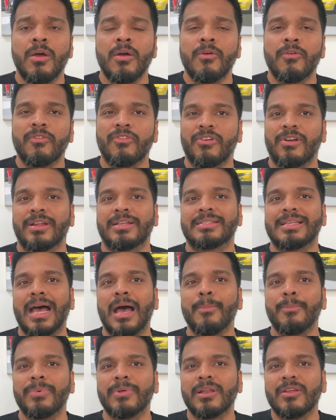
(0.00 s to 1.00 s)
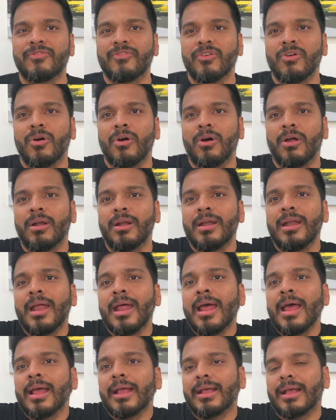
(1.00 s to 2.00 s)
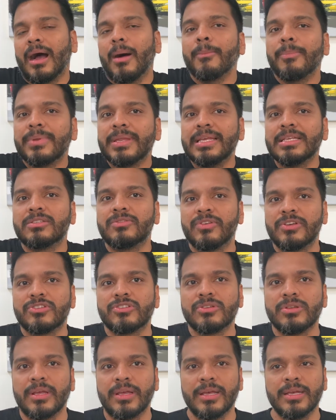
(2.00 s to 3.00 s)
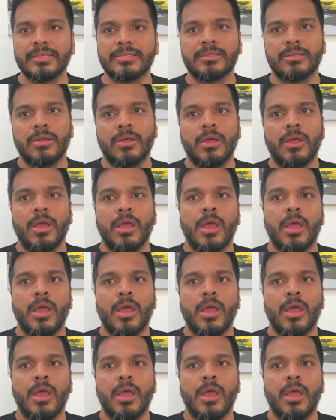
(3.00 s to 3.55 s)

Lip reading: For example, if your company's vision is